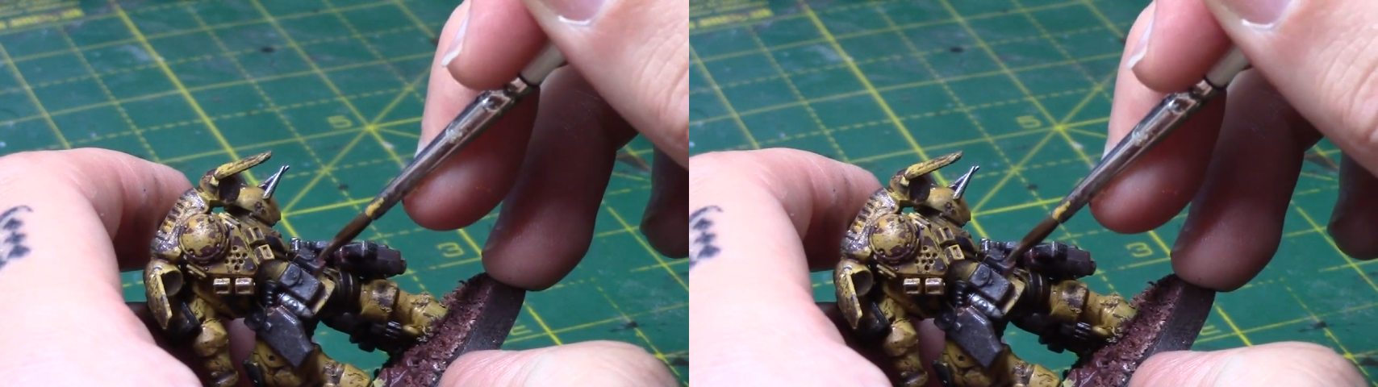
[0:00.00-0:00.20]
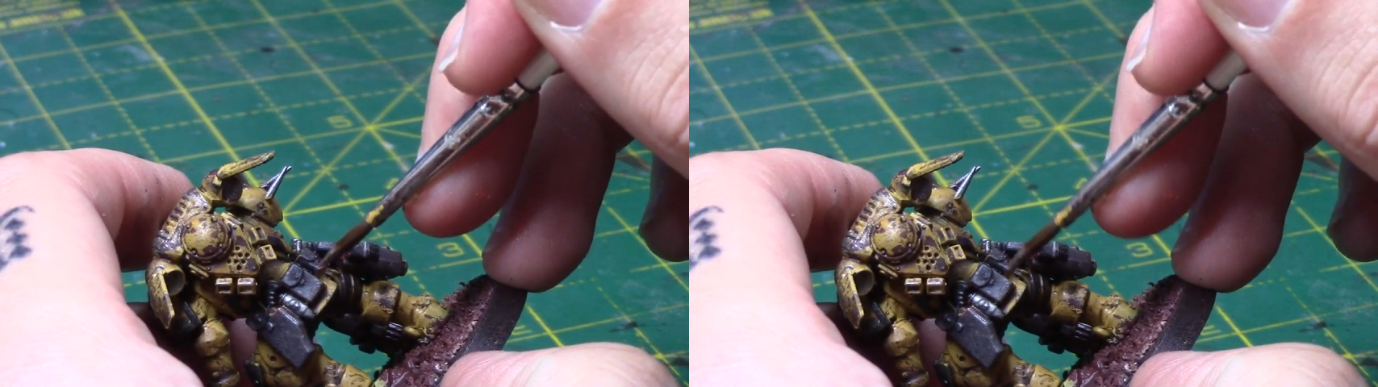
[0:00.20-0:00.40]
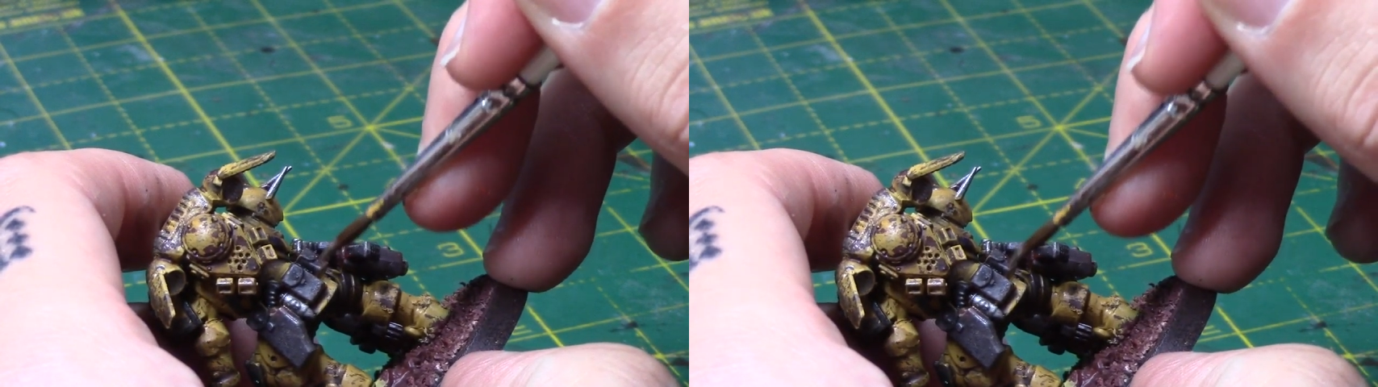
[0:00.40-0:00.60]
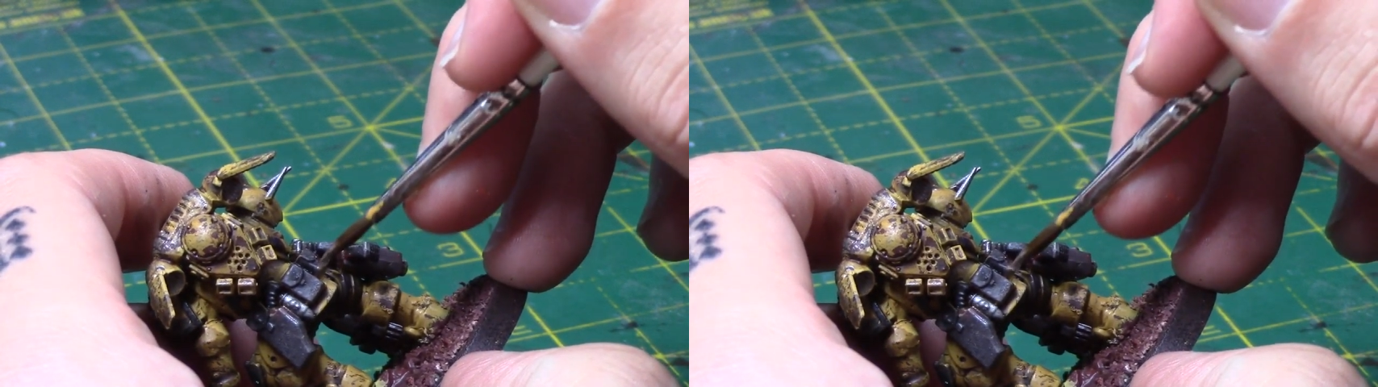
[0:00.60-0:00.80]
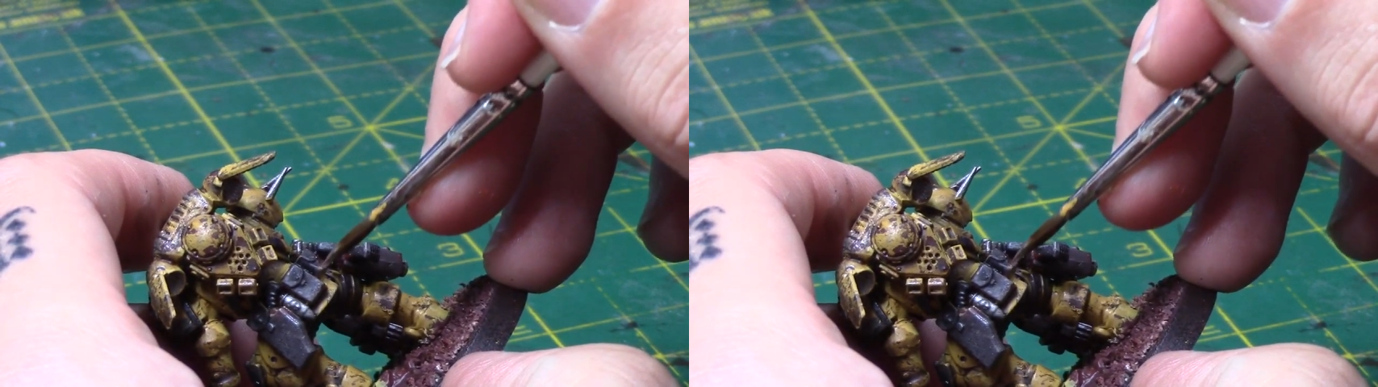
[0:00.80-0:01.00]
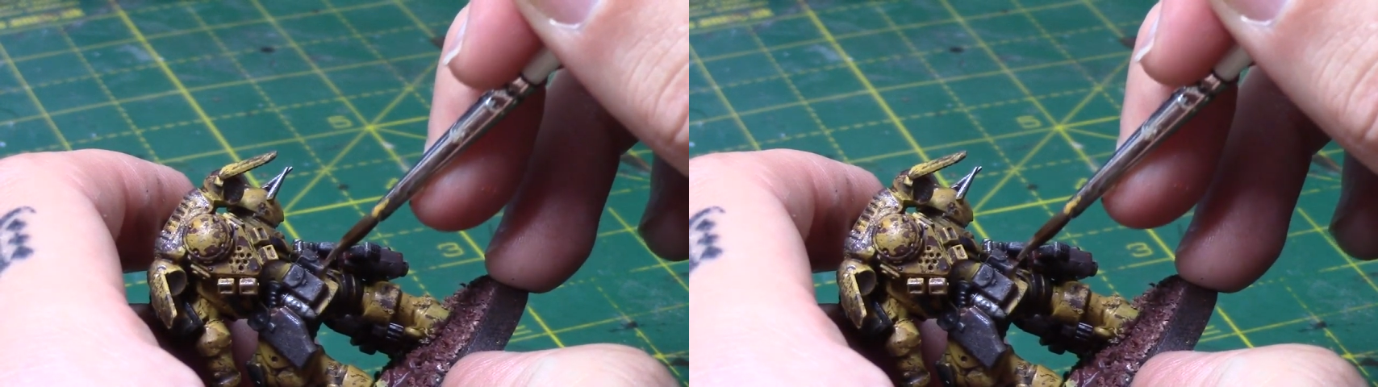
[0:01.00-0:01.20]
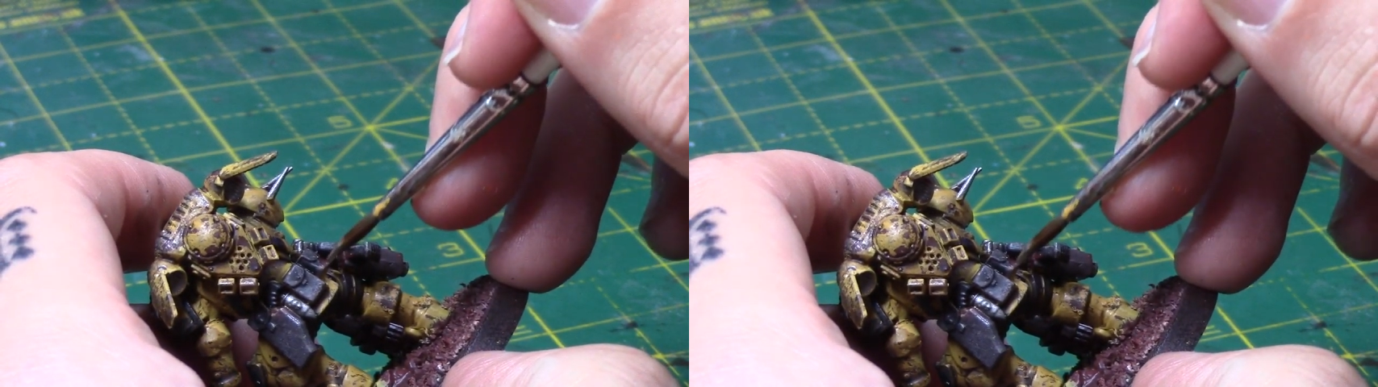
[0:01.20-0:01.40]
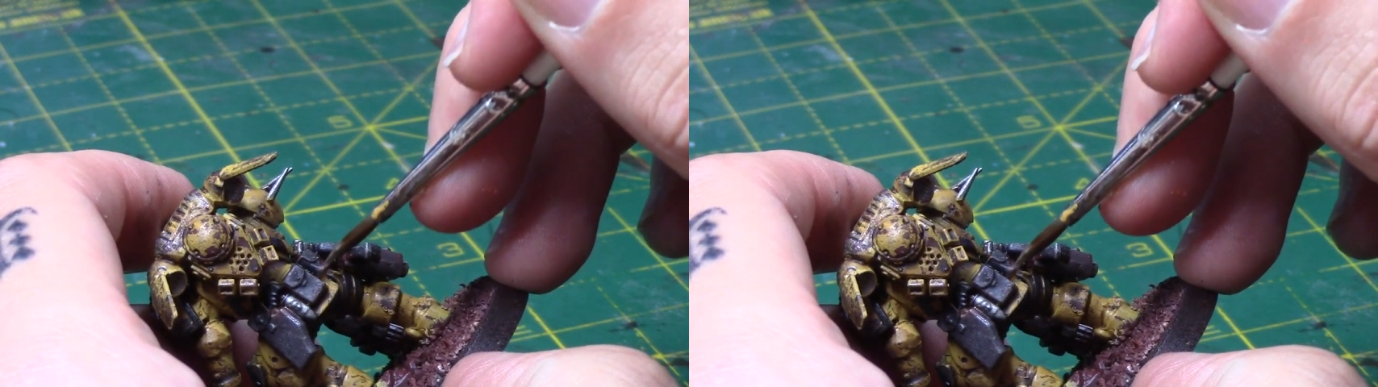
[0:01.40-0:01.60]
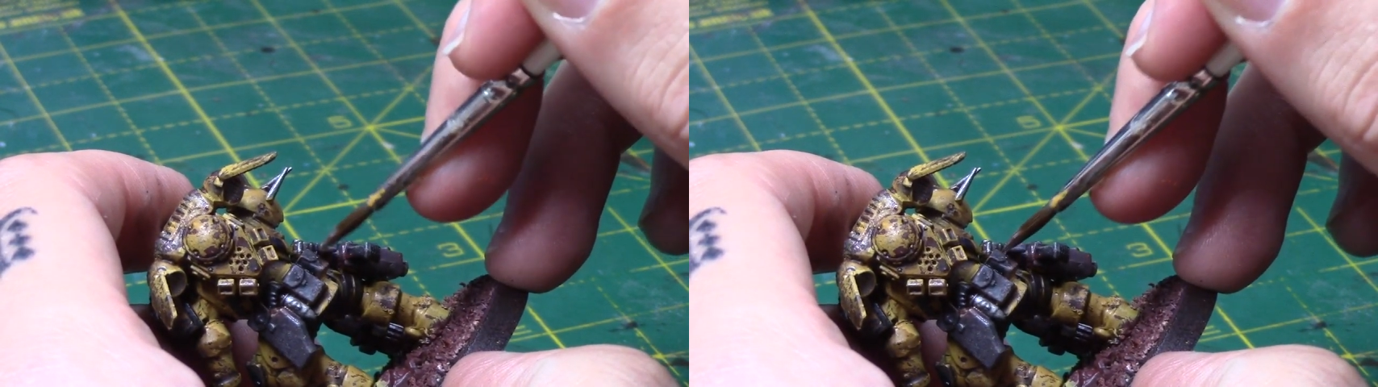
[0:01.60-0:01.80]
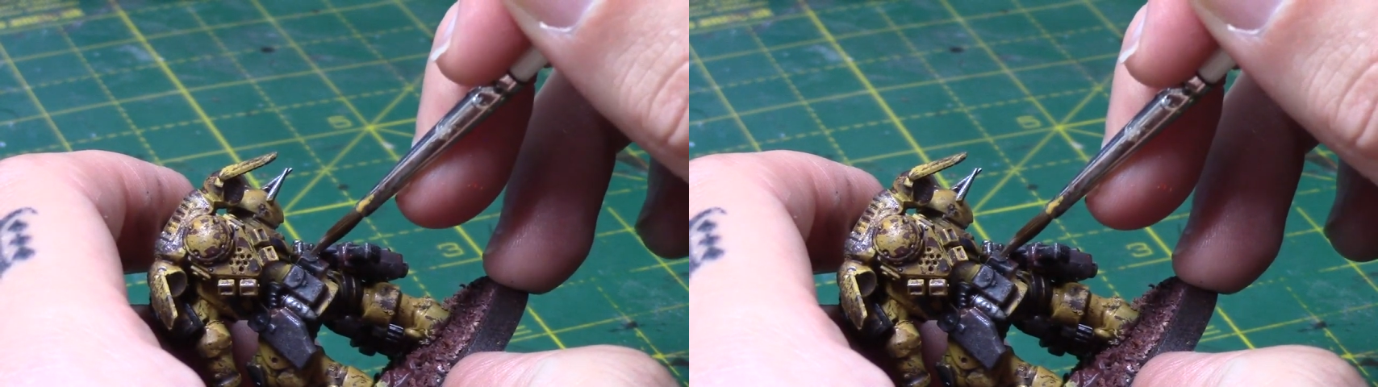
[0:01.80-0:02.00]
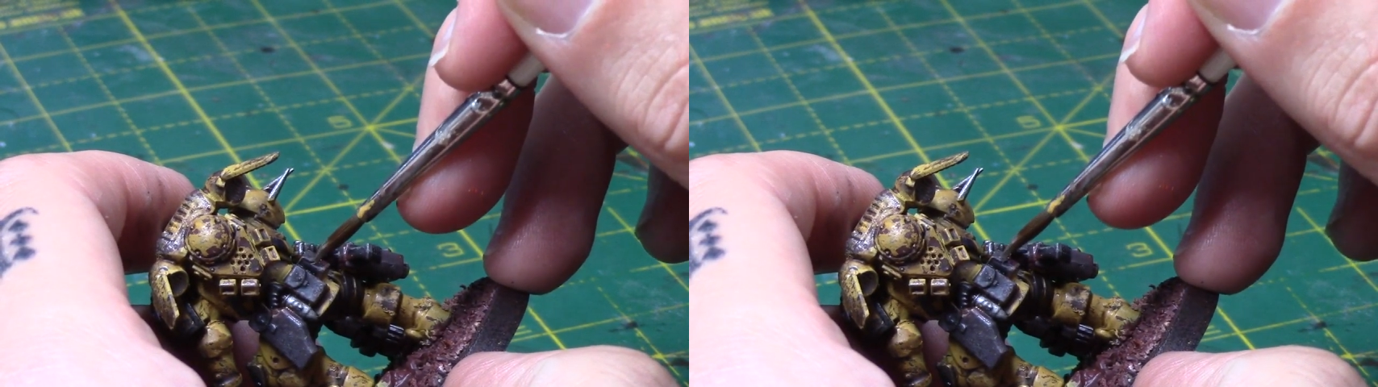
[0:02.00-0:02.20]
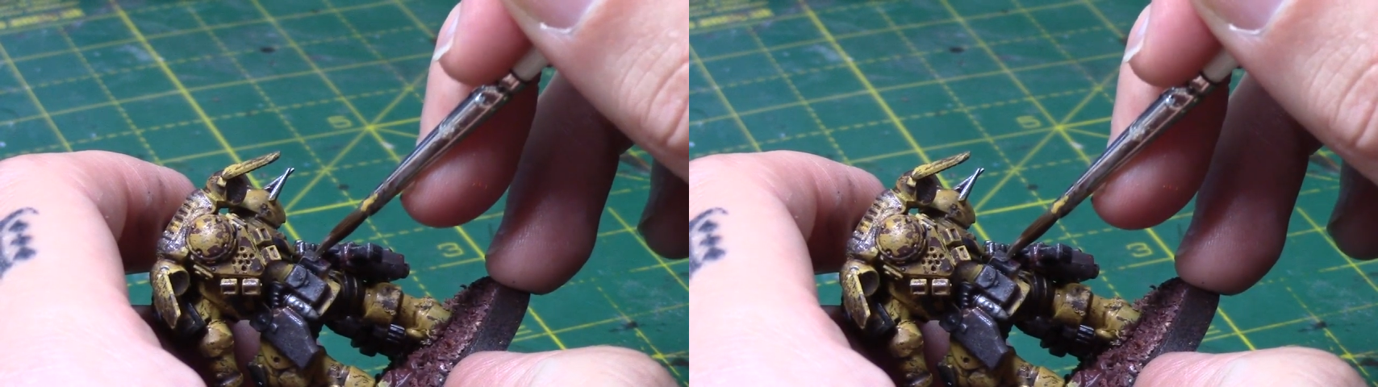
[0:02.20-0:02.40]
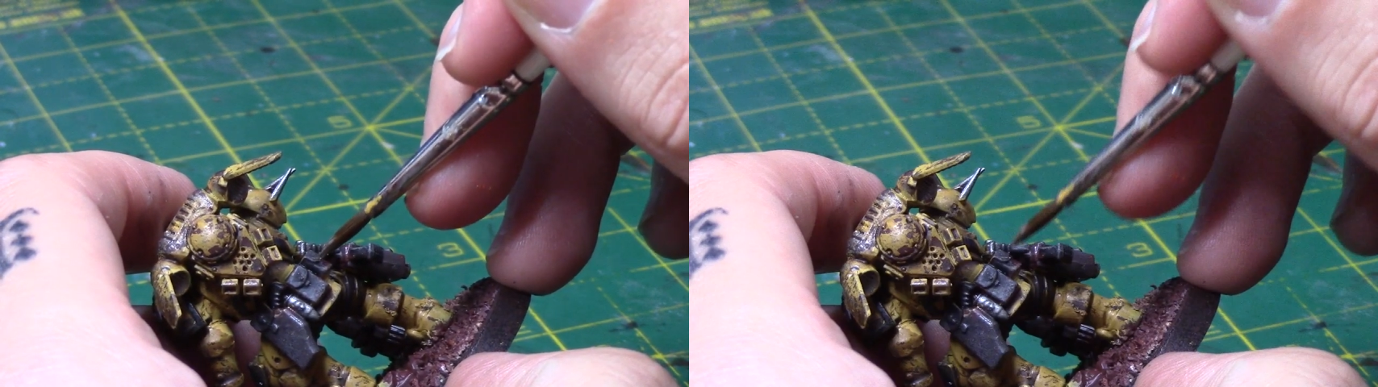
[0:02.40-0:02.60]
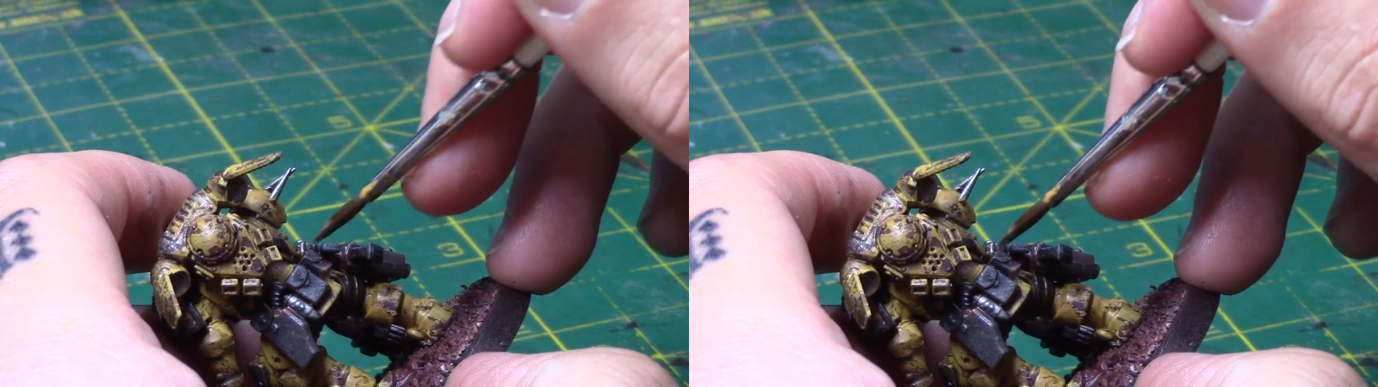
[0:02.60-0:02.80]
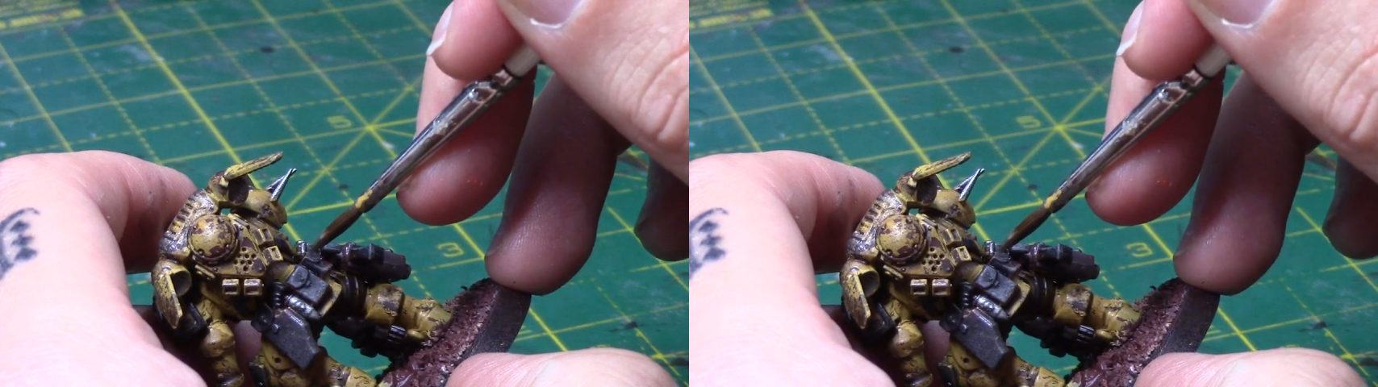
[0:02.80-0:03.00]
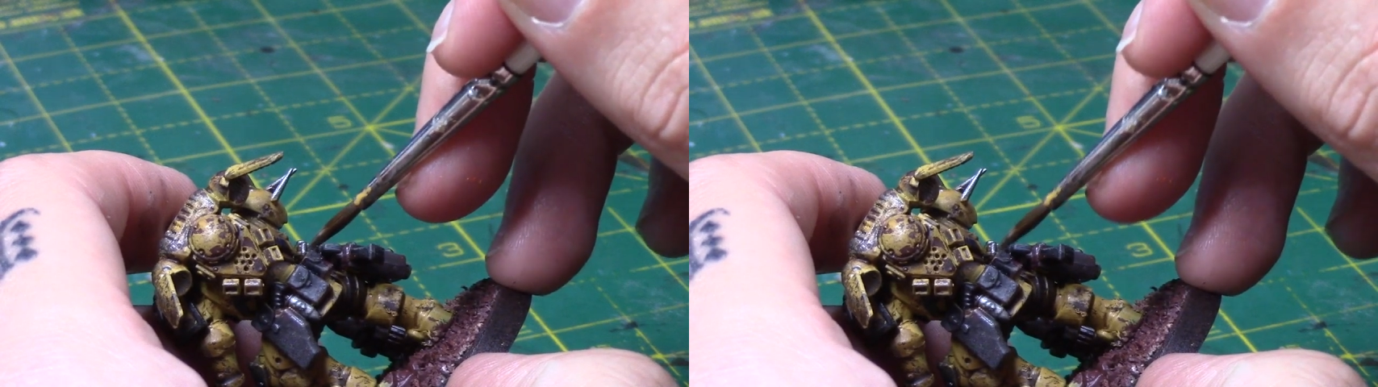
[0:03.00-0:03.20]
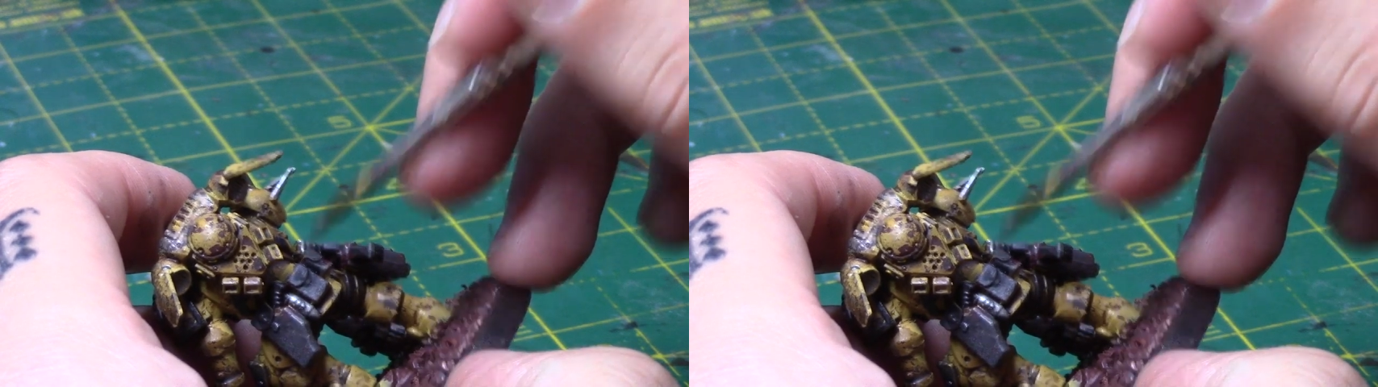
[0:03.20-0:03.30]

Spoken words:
[unreadable: no face in view]